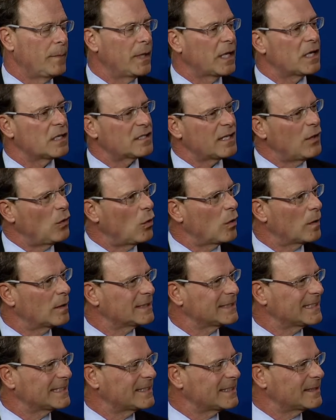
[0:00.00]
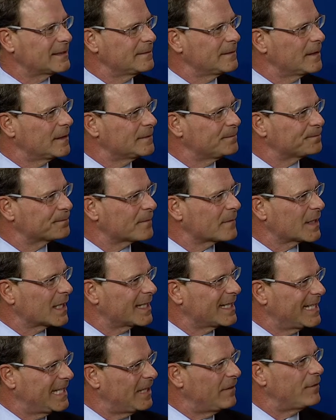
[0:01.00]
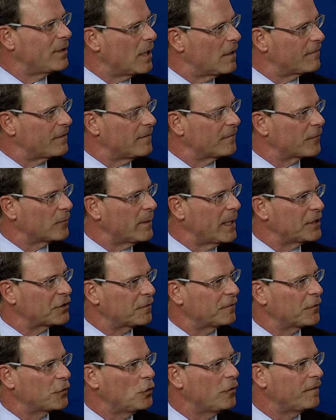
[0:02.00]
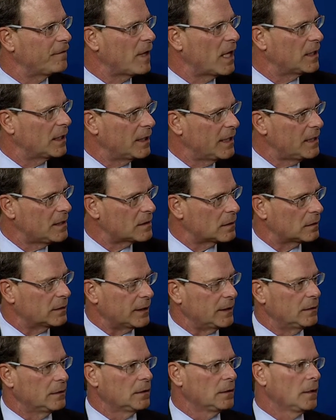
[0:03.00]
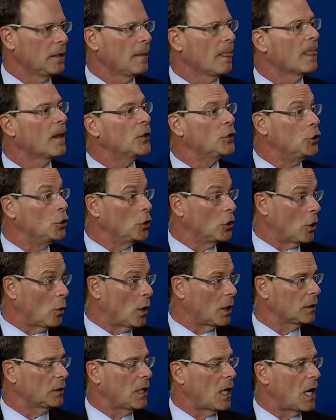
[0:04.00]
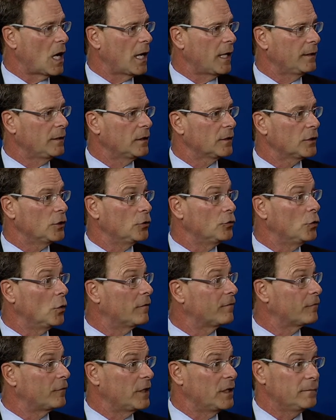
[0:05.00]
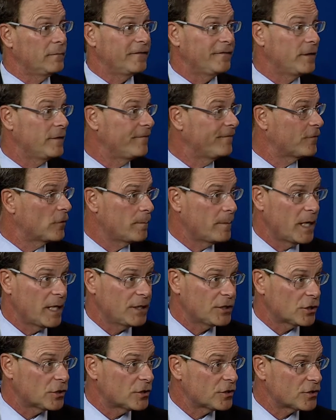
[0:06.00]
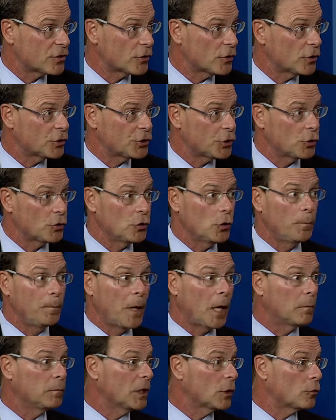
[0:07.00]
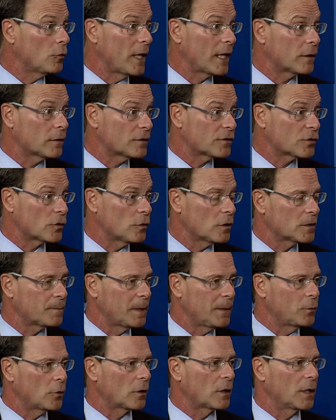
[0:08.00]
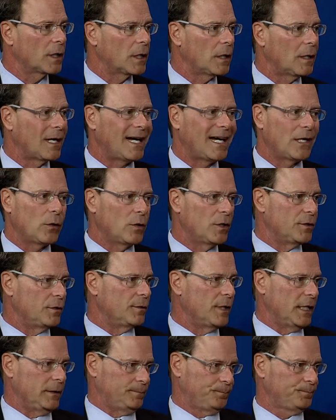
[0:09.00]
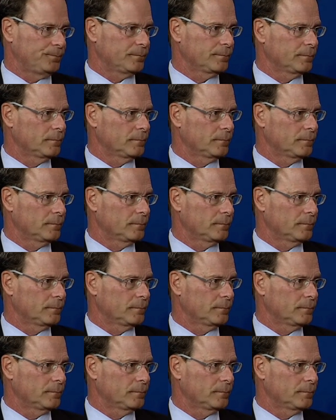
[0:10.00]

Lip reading: because they don't give enough information for you to find it easily. You can go online, you do a Freedom of Information search, you can do a public record search. People are going to go, I don't want to do that.